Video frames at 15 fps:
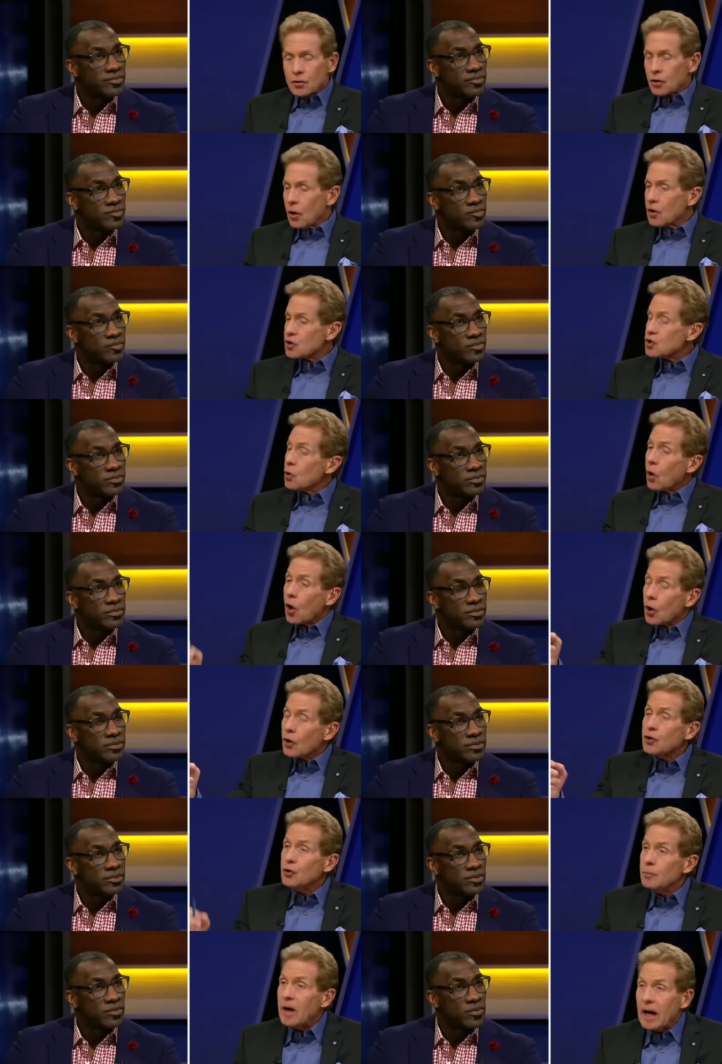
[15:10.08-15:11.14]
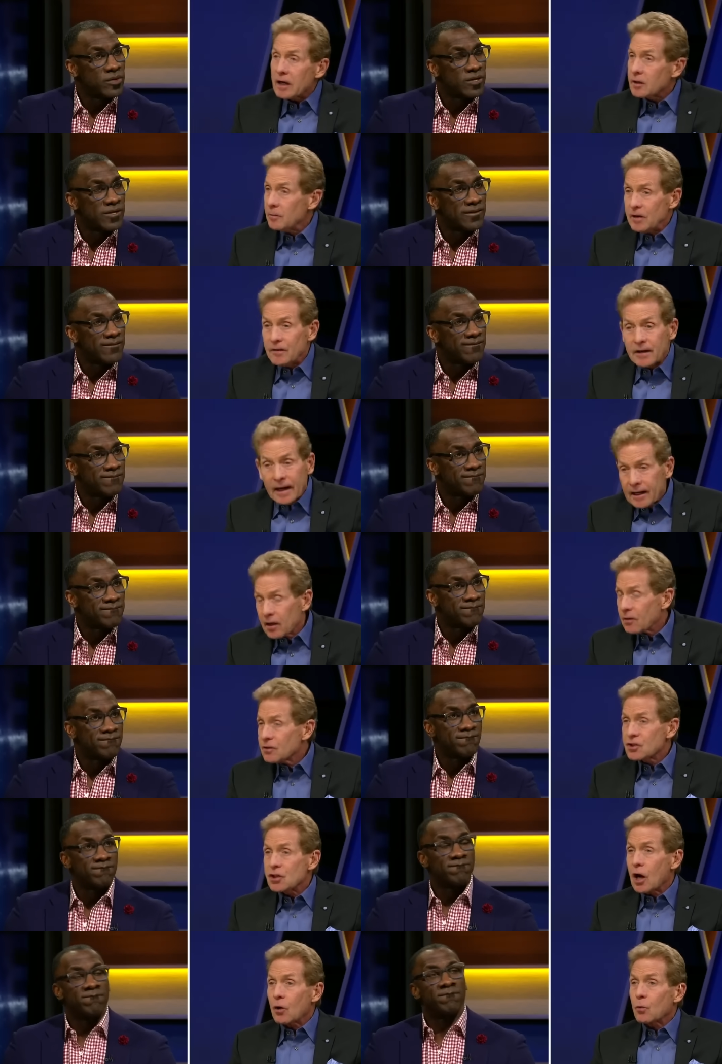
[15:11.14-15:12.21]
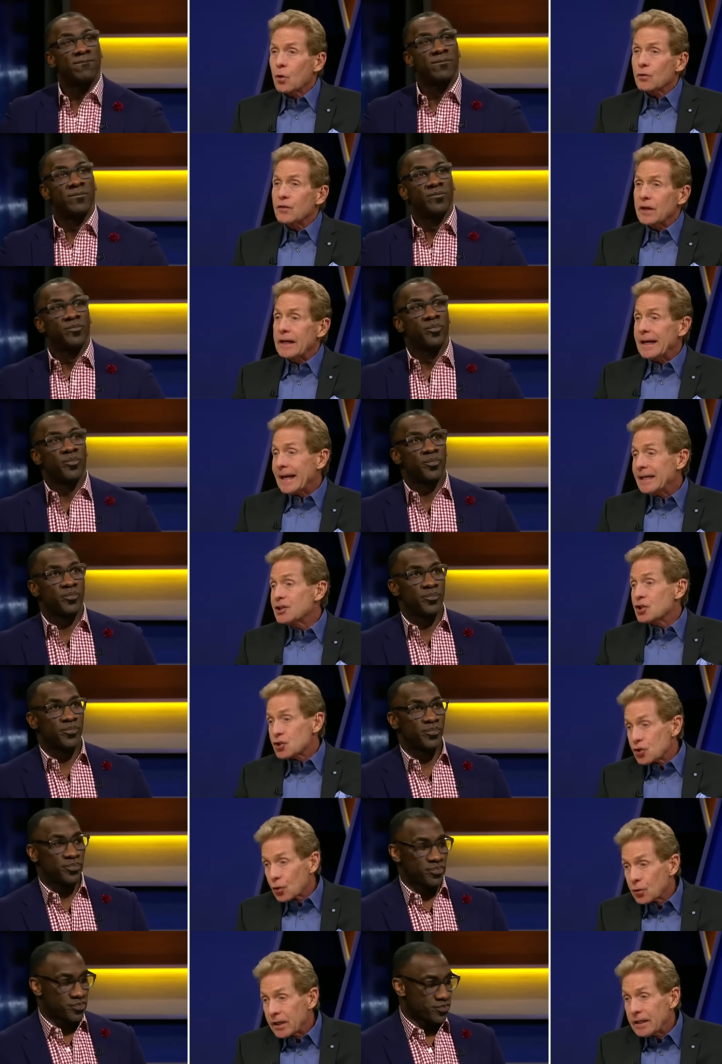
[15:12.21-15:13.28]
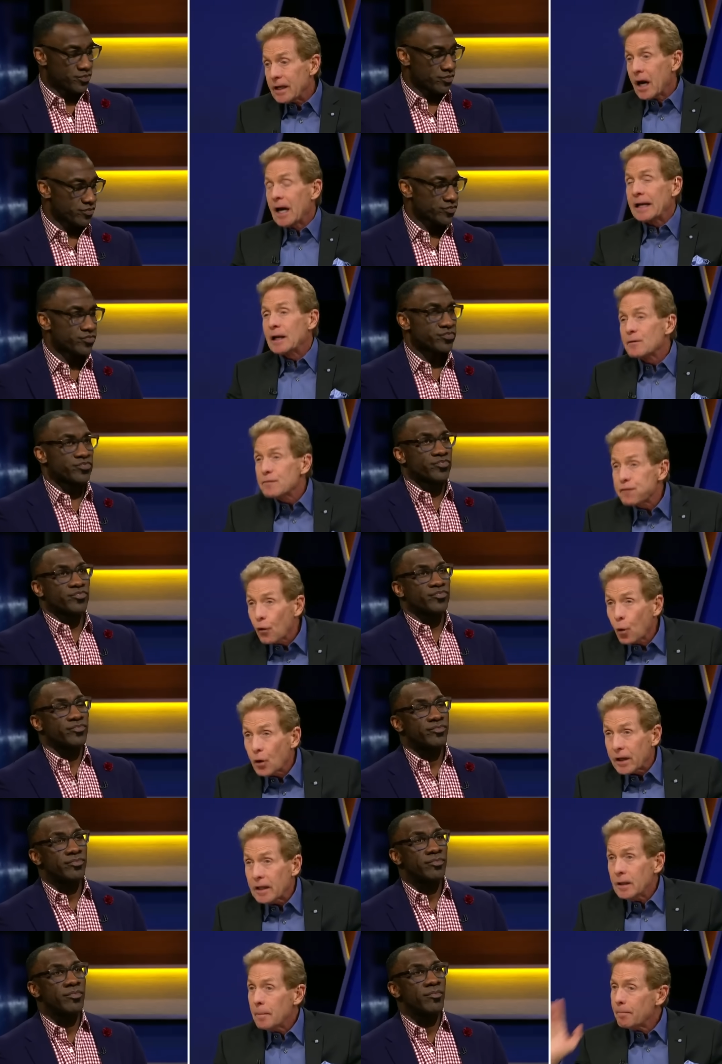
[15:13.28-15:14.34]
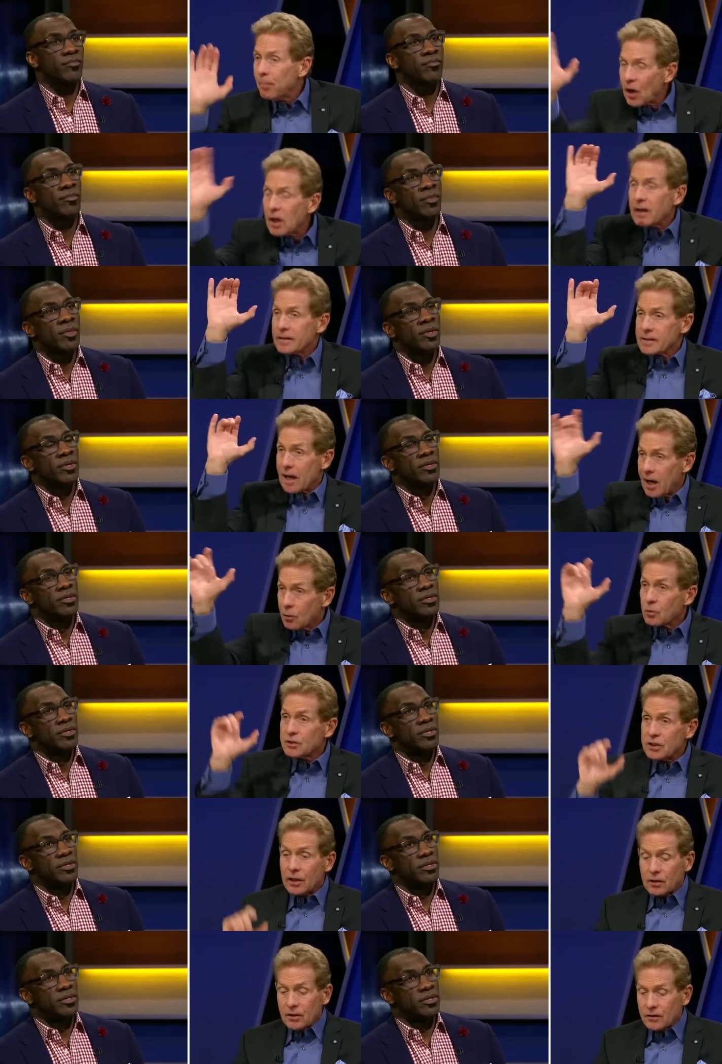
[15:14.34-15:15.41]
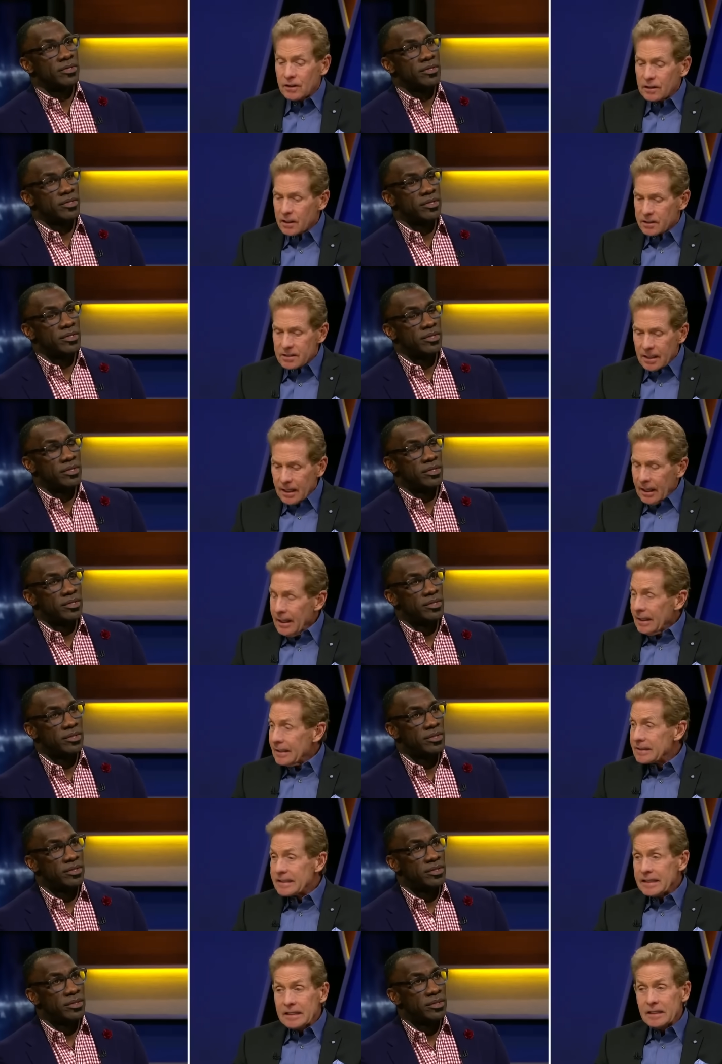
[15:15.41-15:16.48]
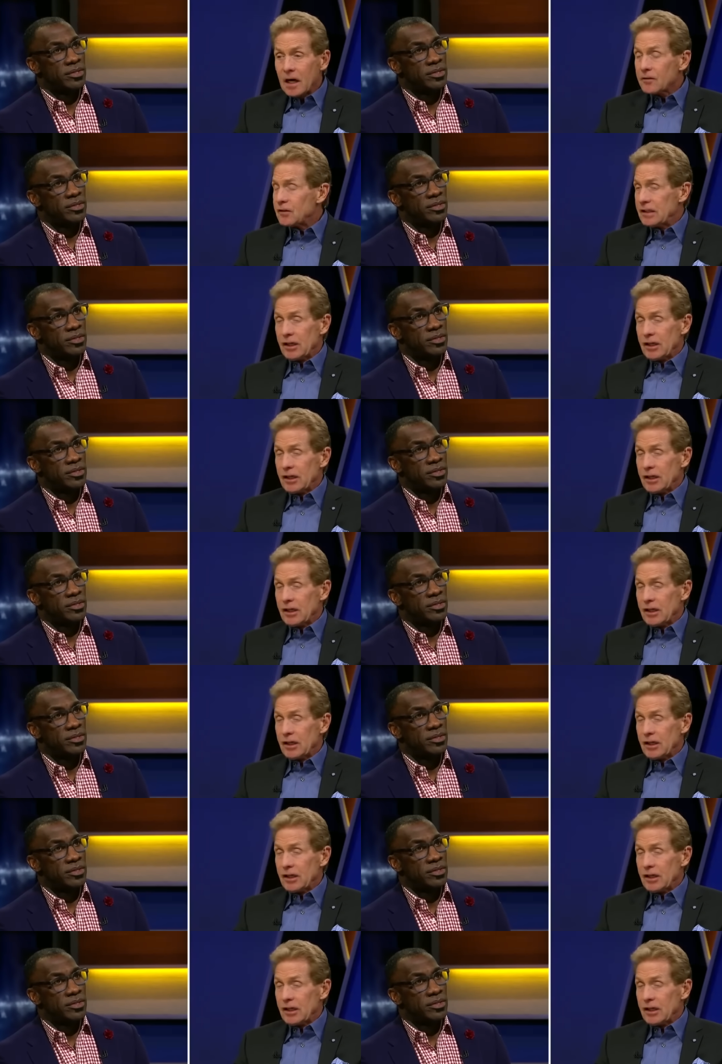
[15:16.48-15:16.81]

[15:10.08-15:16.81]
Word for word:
Speaker 1: could also argue back to me that Aaron's not worth it at age 39 and 40, but I will tell you this is he not the